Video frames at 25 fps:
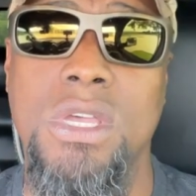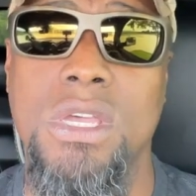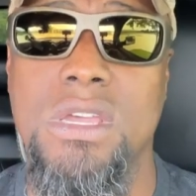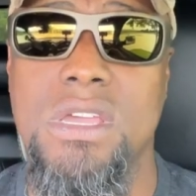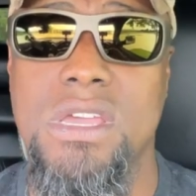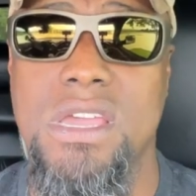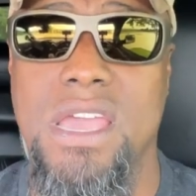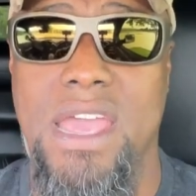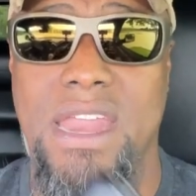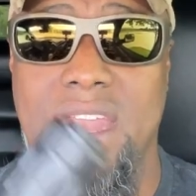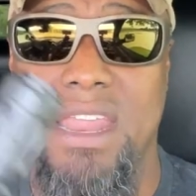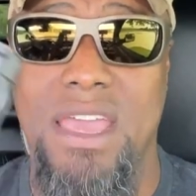
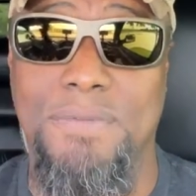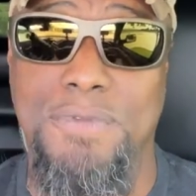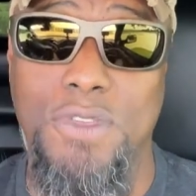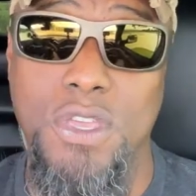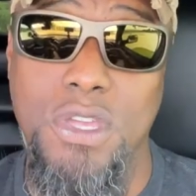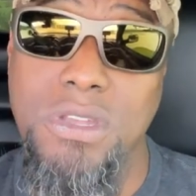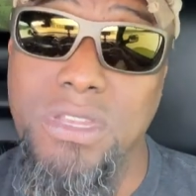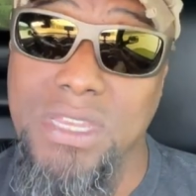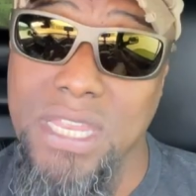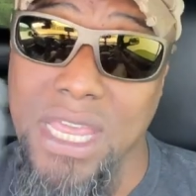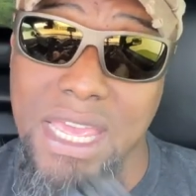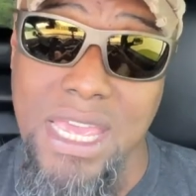And if
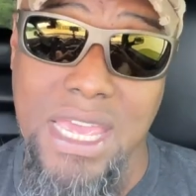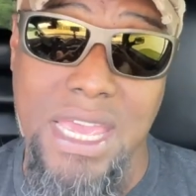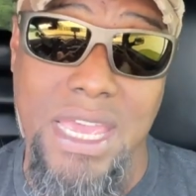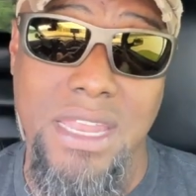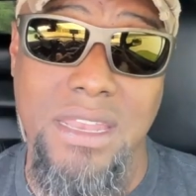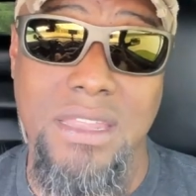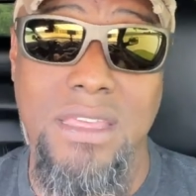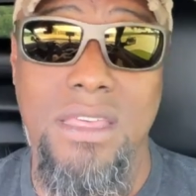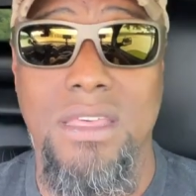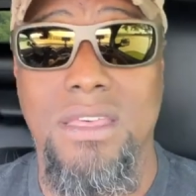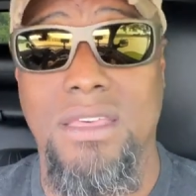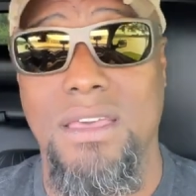you
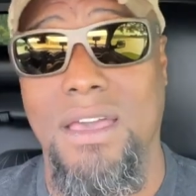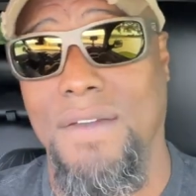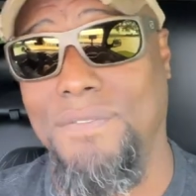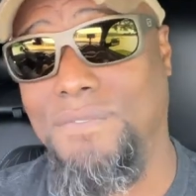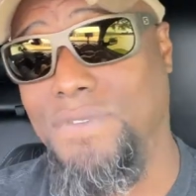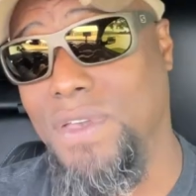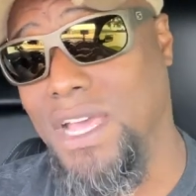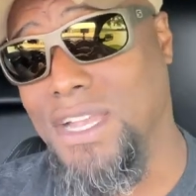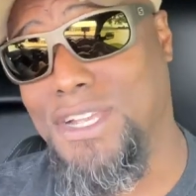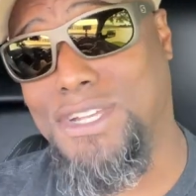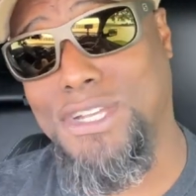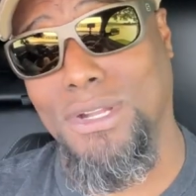did,
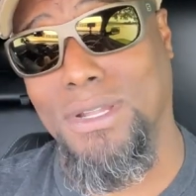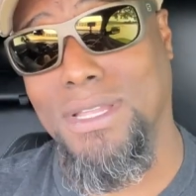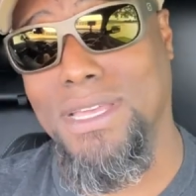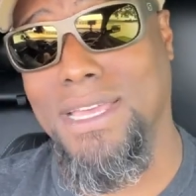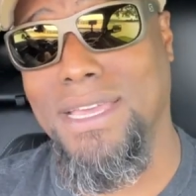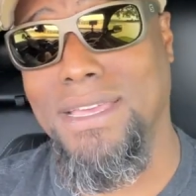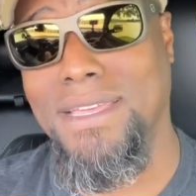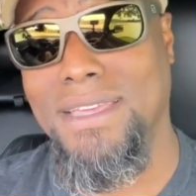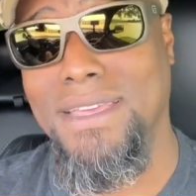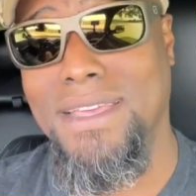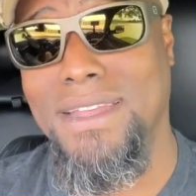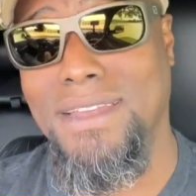
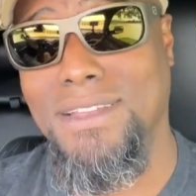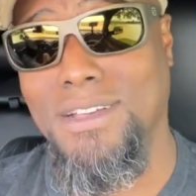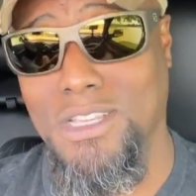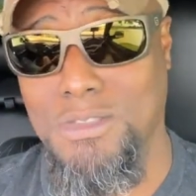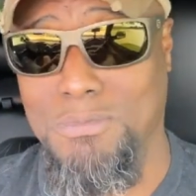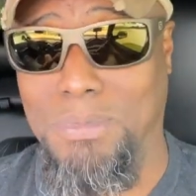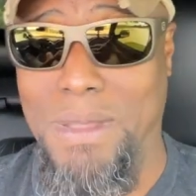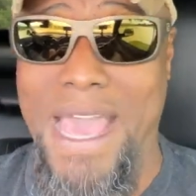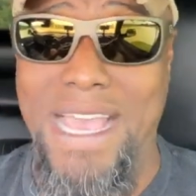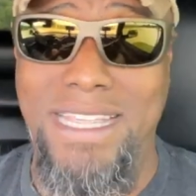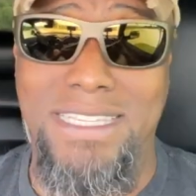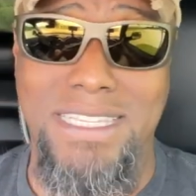eventually
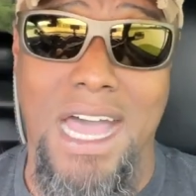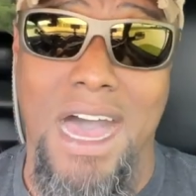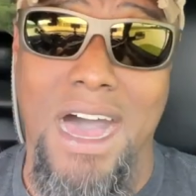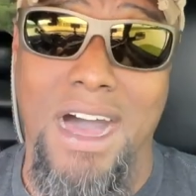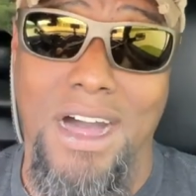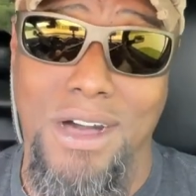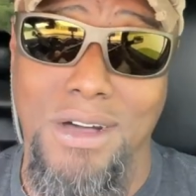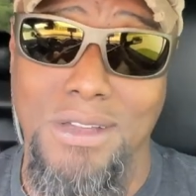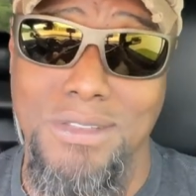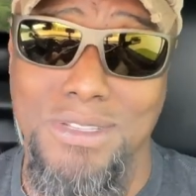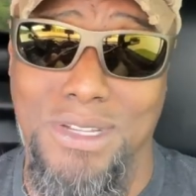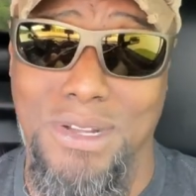those black
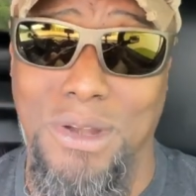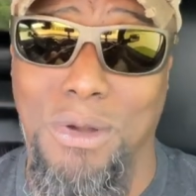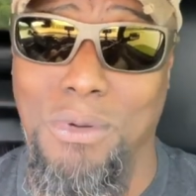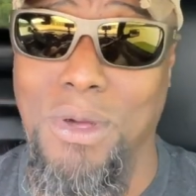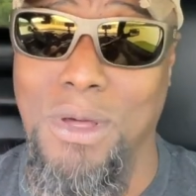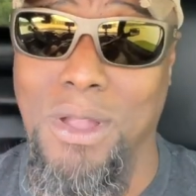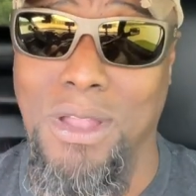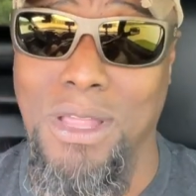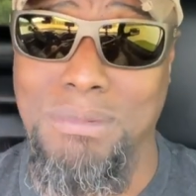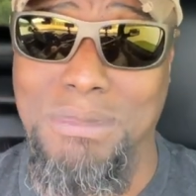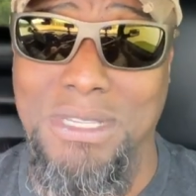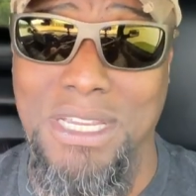Tahoes are gonna
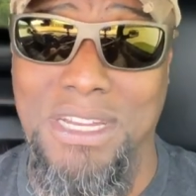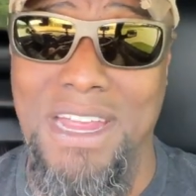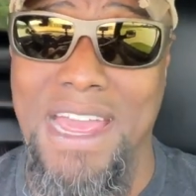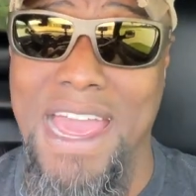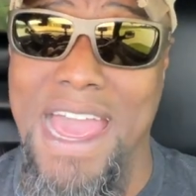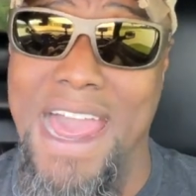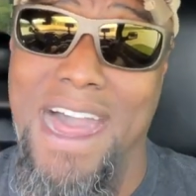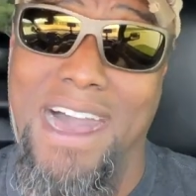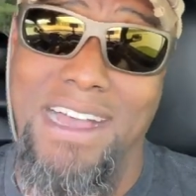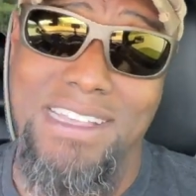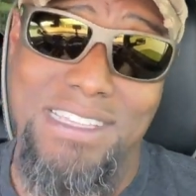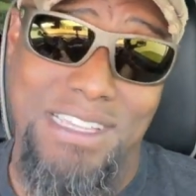roll up to your
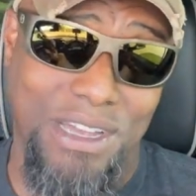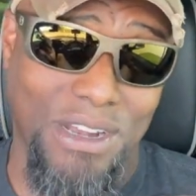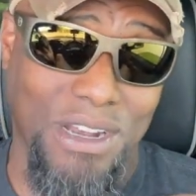house,